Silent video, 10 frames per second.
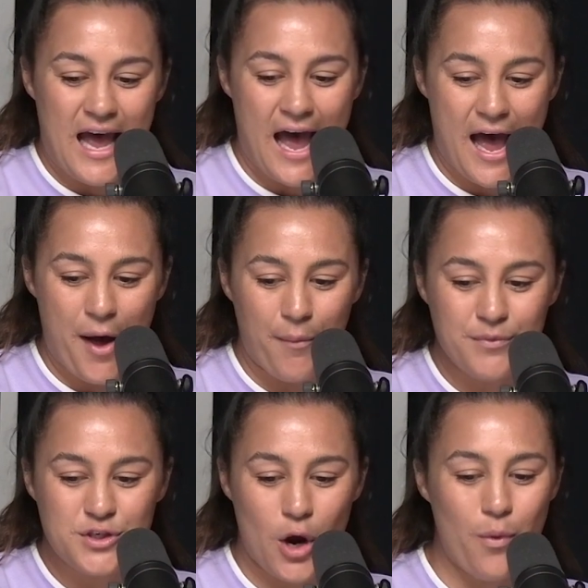um,
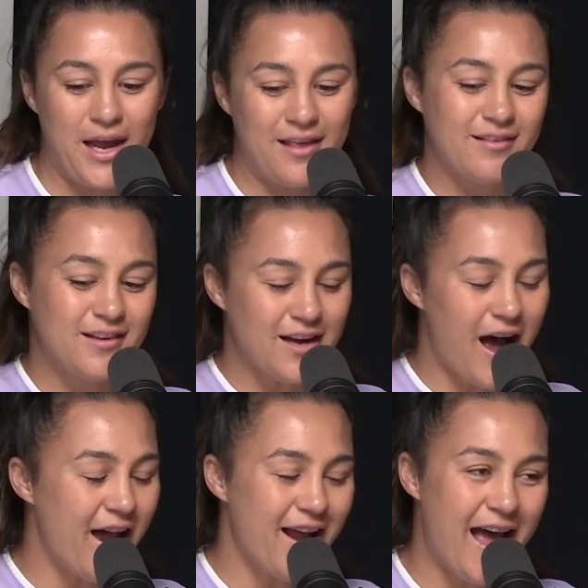showing
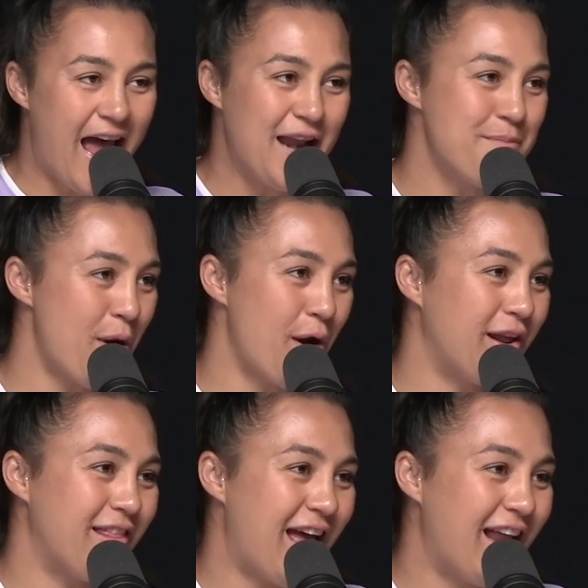Carter and
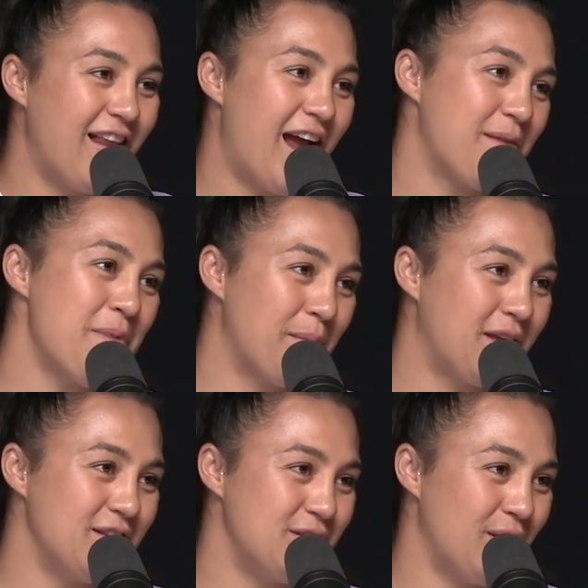Bodie that like mum
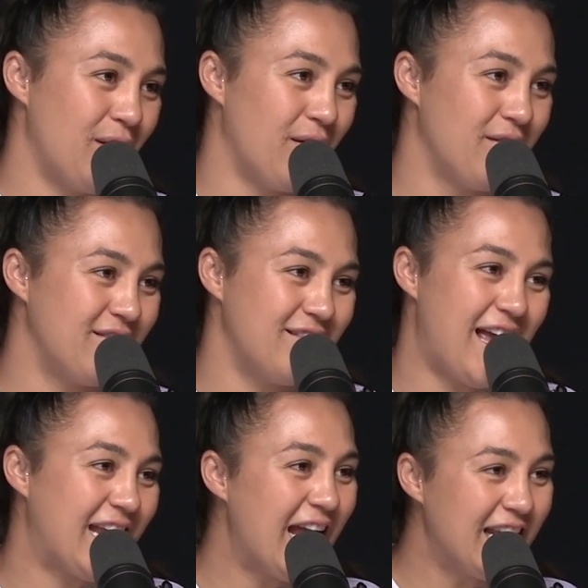can do
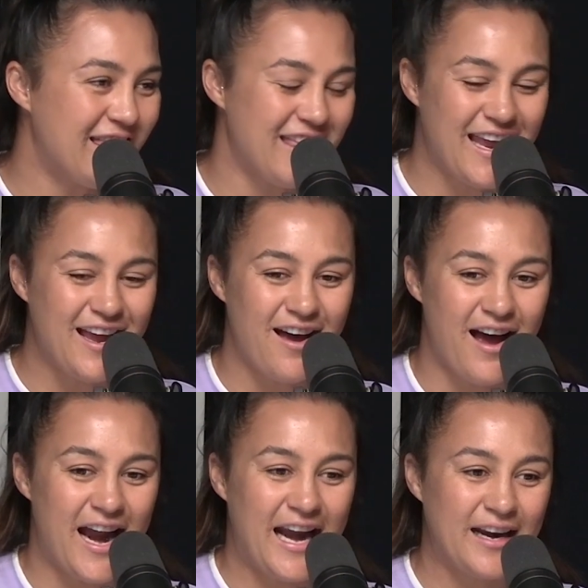like anything.
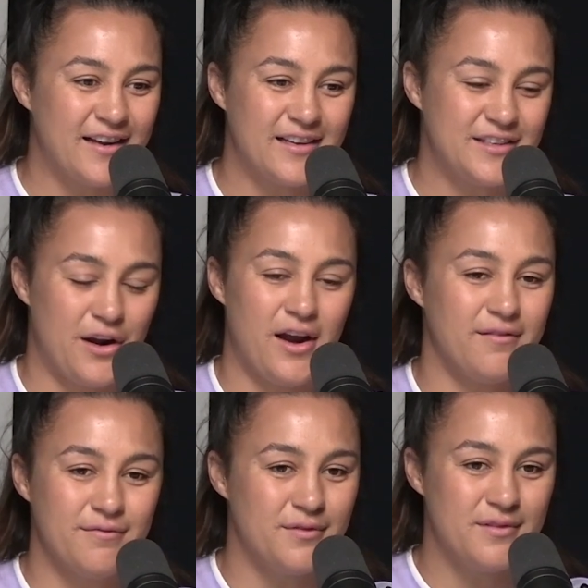I you know
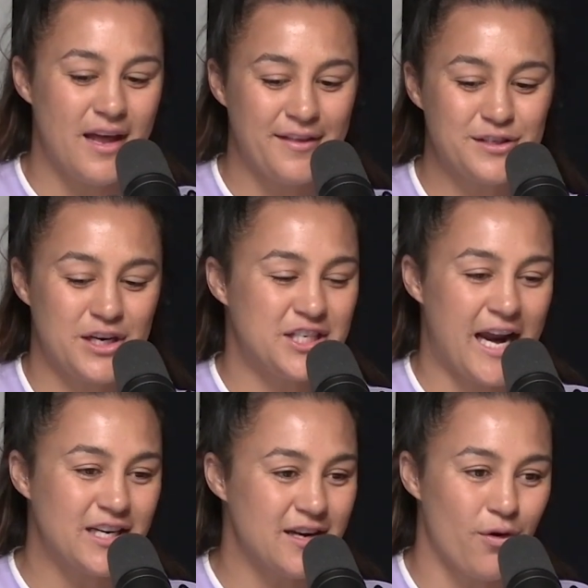nothing's going to
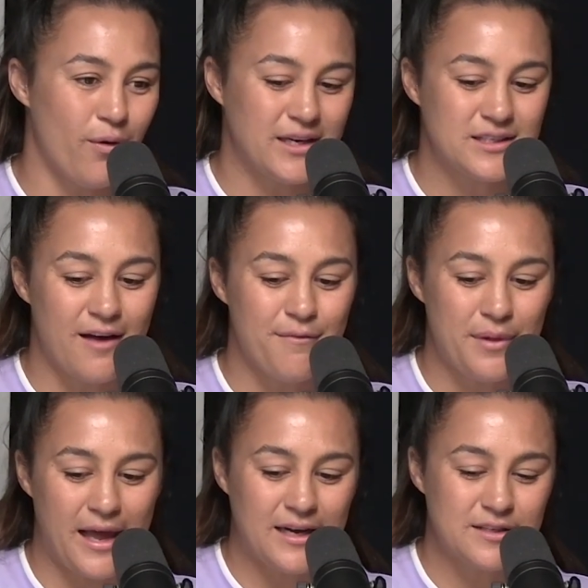change. I've always loved
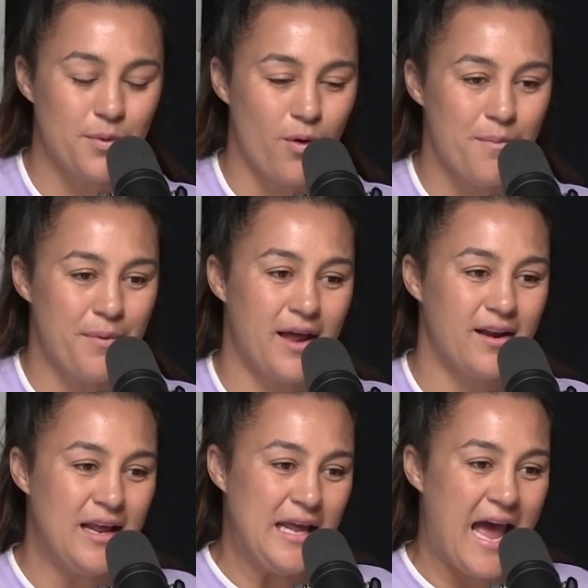playing sport, but
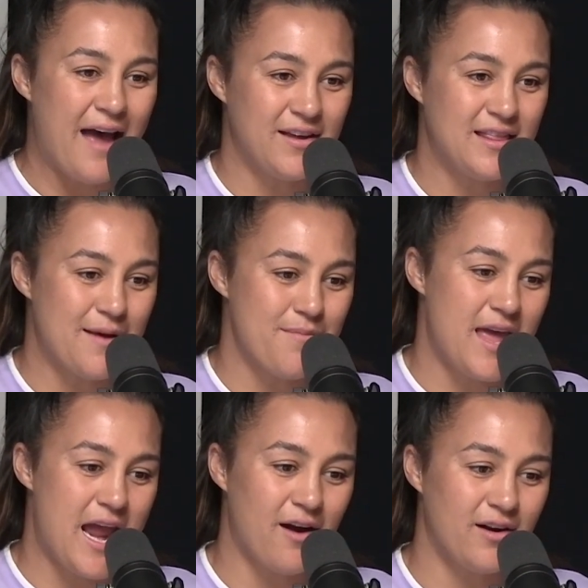having them
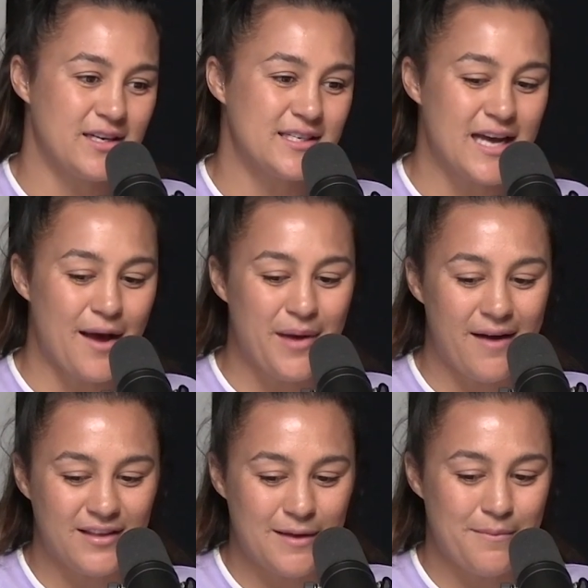there and um,
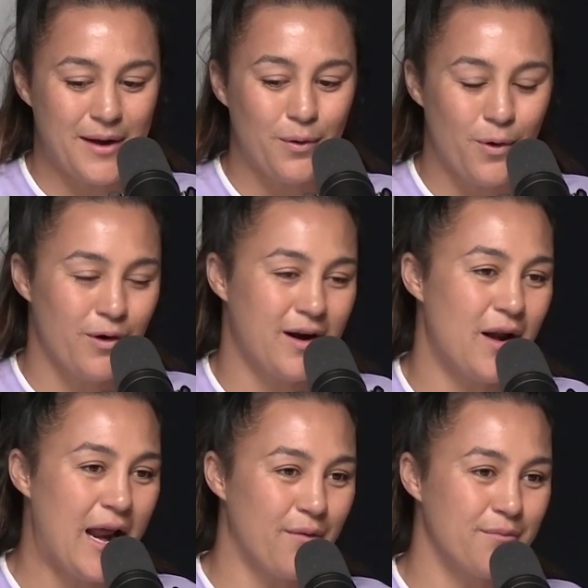having them in my corner and,
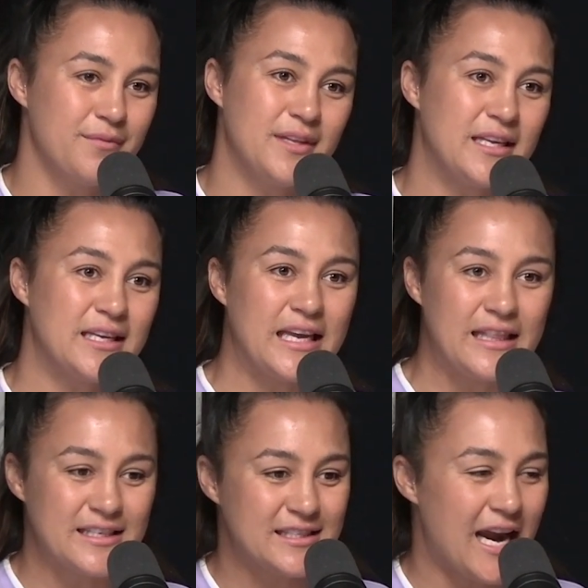and in
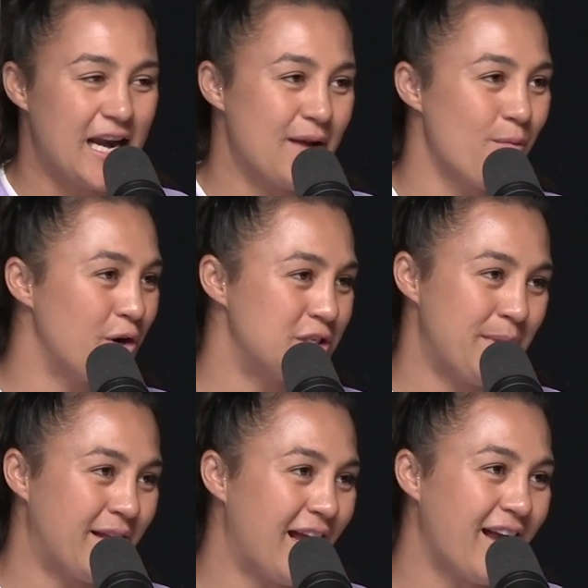the stadium watching
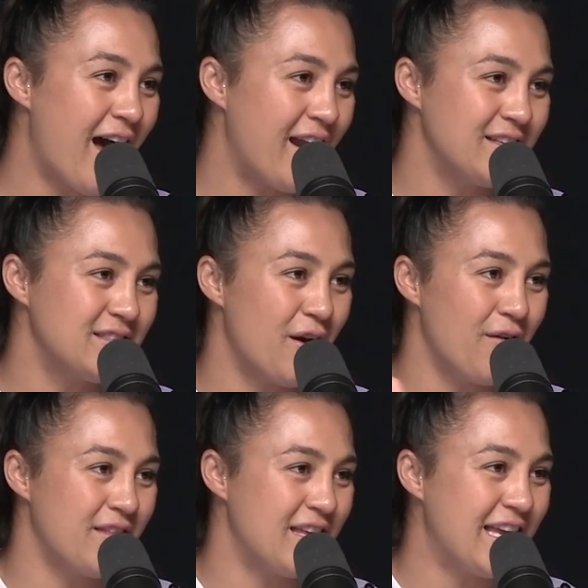me like Carter's
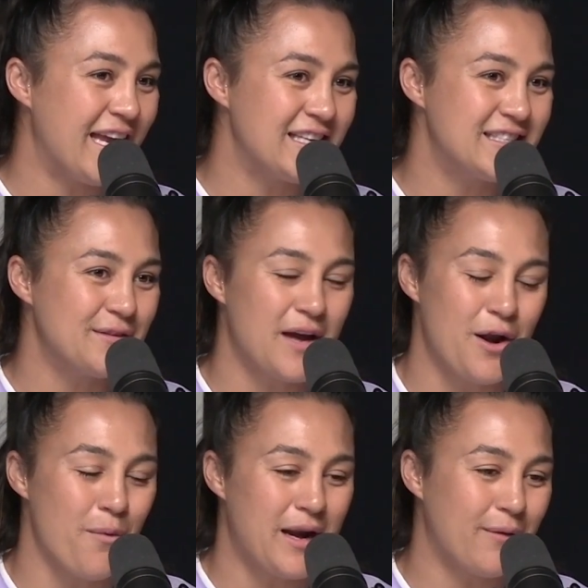over the years. I
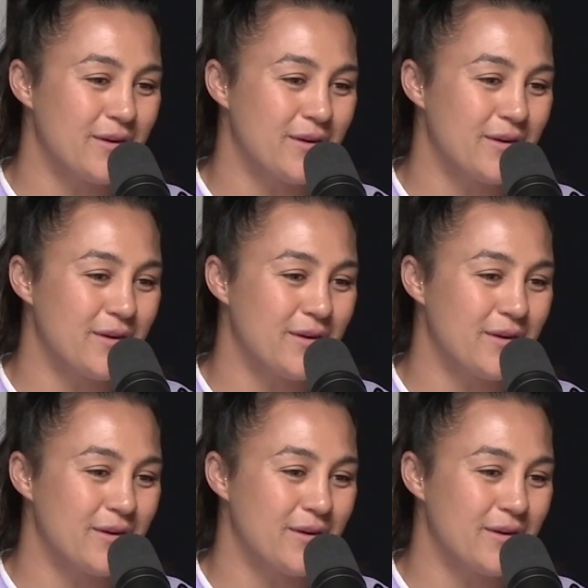know when he